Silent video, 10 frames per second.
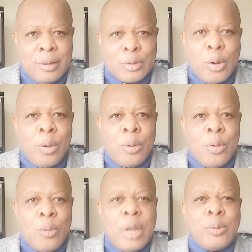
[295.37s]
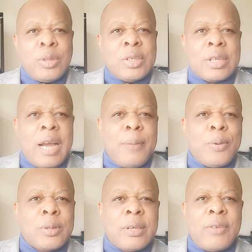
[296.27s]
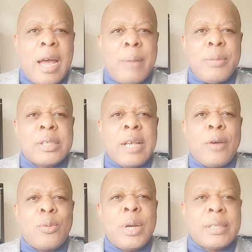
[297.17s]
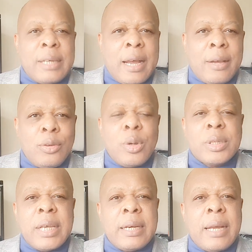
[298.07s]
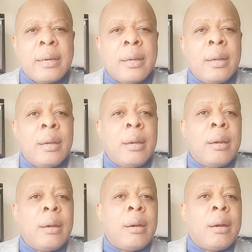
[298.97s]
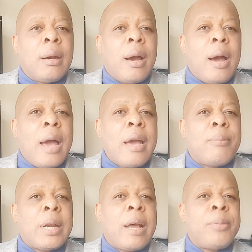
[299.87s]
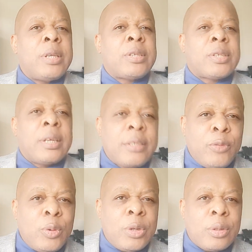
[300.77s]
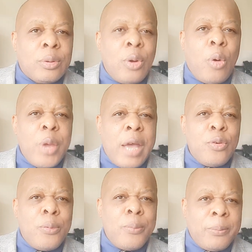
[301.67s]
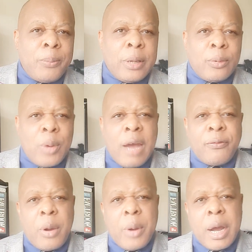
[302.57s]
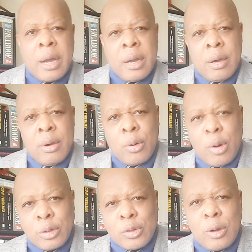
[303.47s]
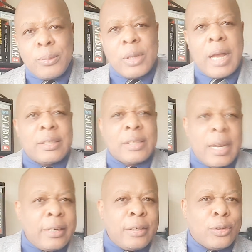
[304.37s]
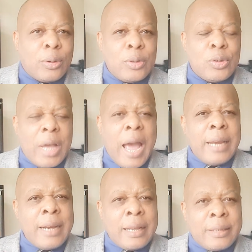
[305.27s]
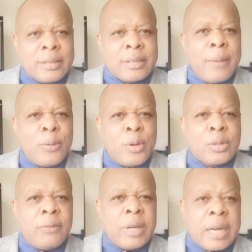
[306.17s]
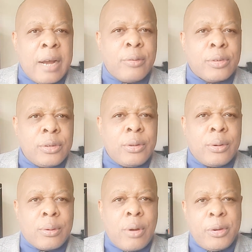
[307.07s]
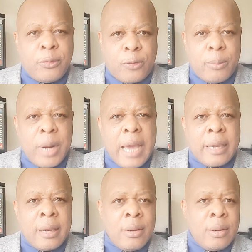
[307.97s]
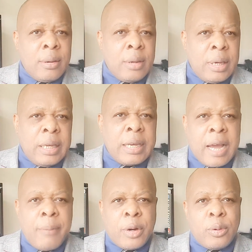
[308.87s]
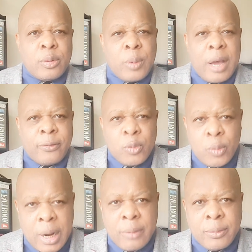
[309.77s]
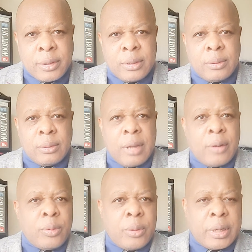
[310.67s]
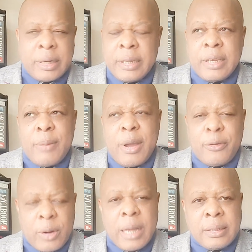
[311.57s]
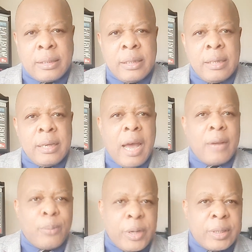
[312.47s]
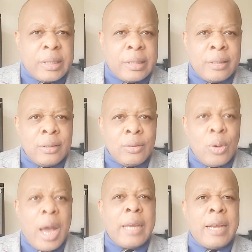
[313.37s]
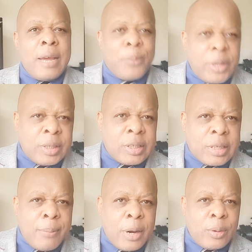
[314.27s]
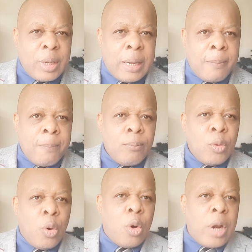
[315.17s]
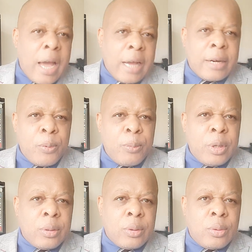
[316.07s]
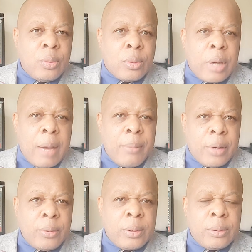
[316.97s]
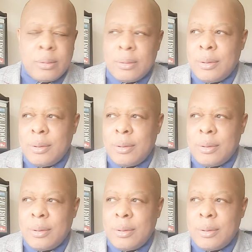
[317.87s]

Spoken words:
So when you describe yourself that I'm a Southwesterner, you're saying that I am an administrative unit. No, we are human beings. We have our customs traditions. Either describe yourself the country you're coming from. Like in the Cameroons, we have 2 countries that were created by France and Britain. You're either a British Cameroonian or La République du Cameroun.